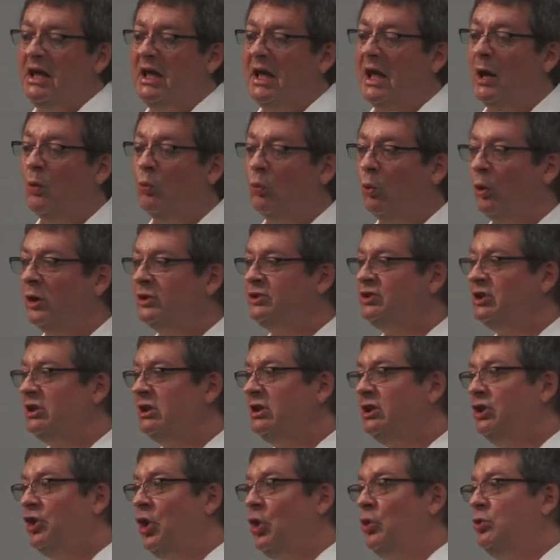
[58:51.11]
and once
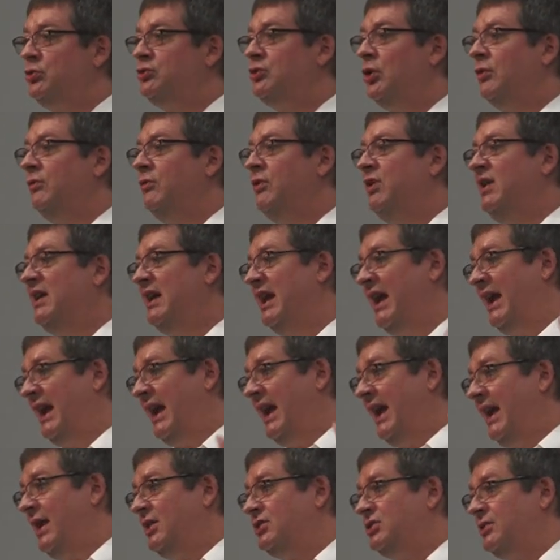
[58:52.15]
it goes over the
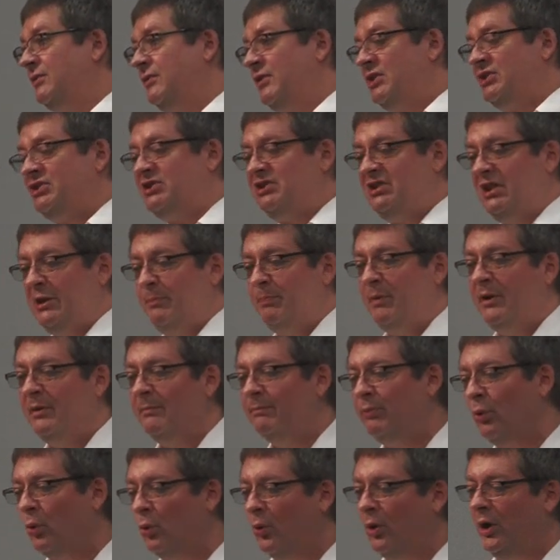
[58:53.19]
edge of this
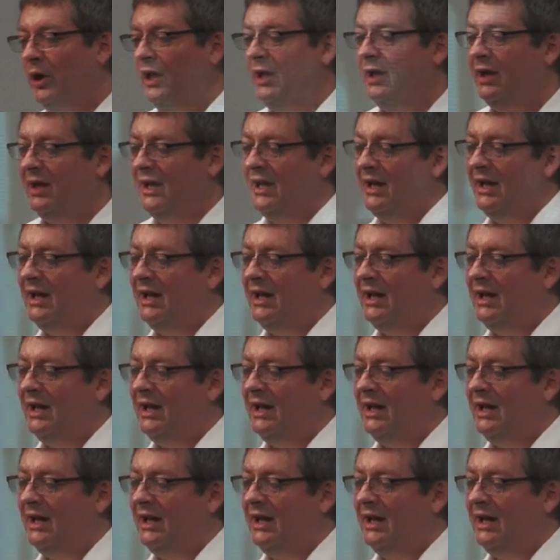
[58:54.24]
tipping point,